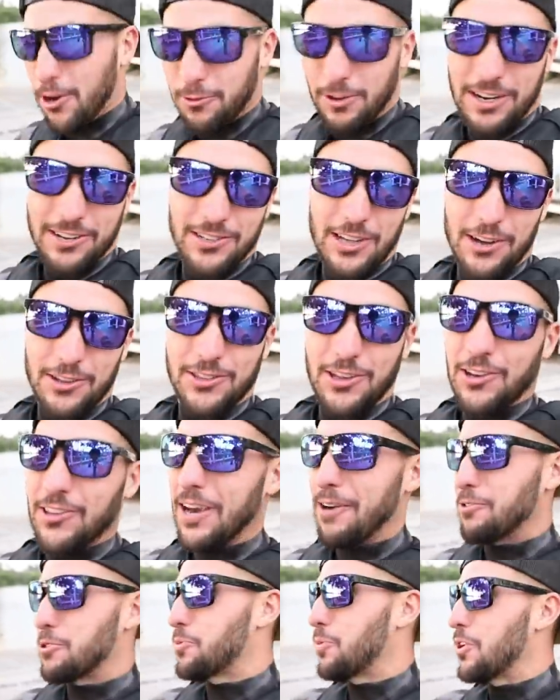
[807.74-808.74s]
On a real note though,
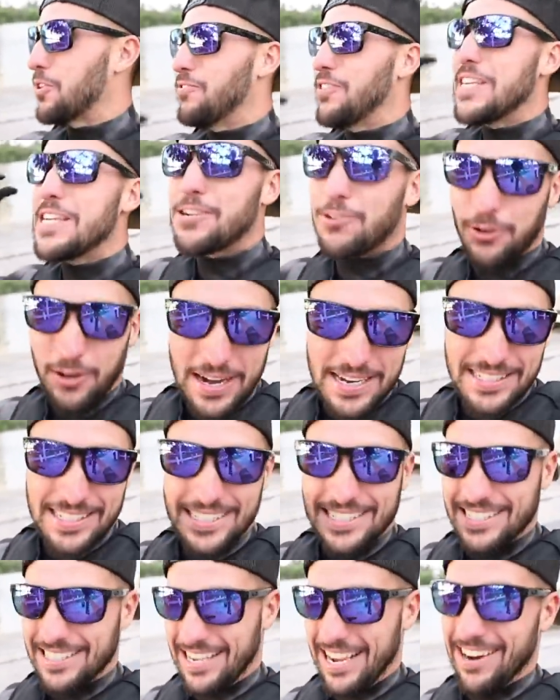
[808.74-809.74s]
that was one of the
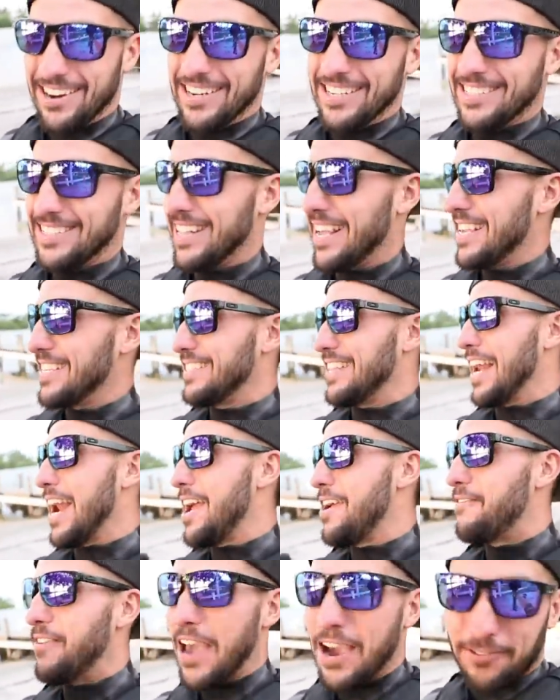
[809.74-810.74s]
craziest, scariest things that
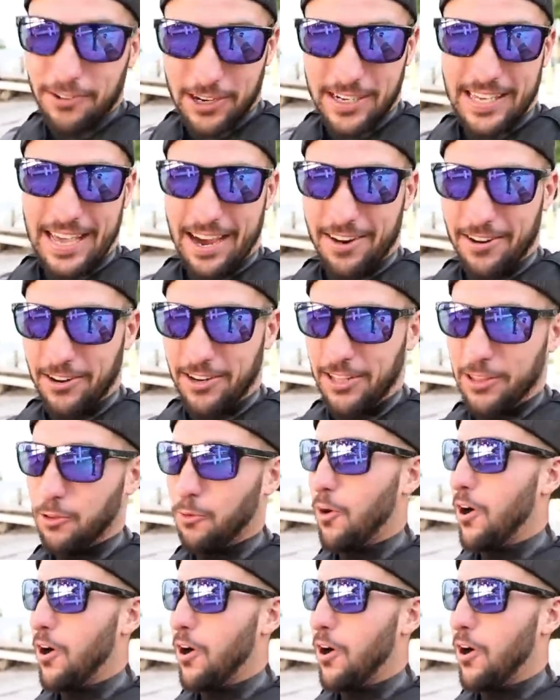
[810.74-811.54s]
I have ever encountered in the